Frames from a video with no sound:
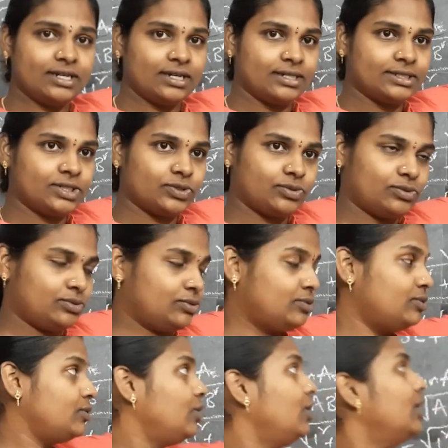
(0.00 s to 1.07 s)

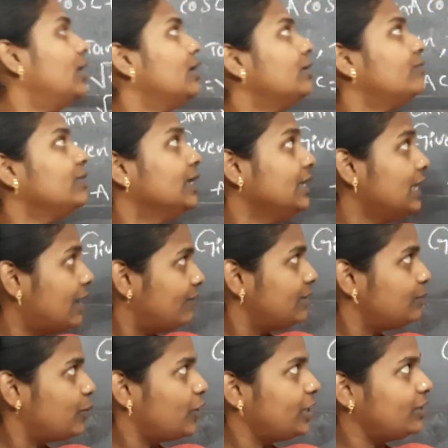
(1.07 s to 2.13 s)
So in
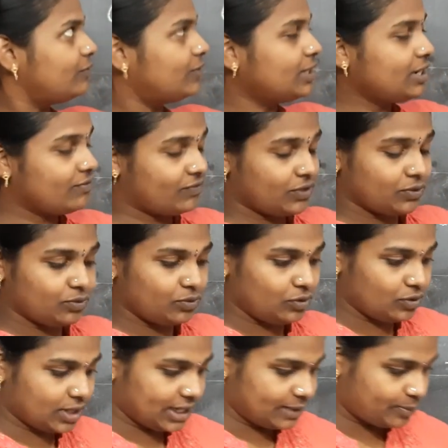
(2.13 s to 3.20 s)
11.1, if you
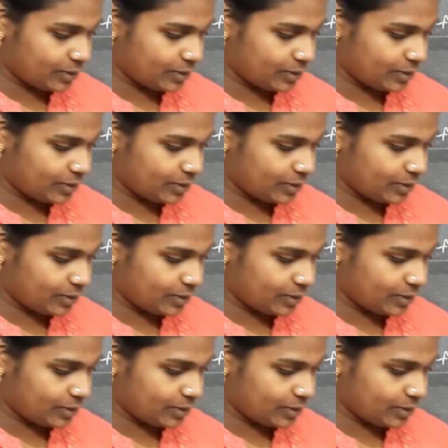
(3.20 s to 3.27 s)
look at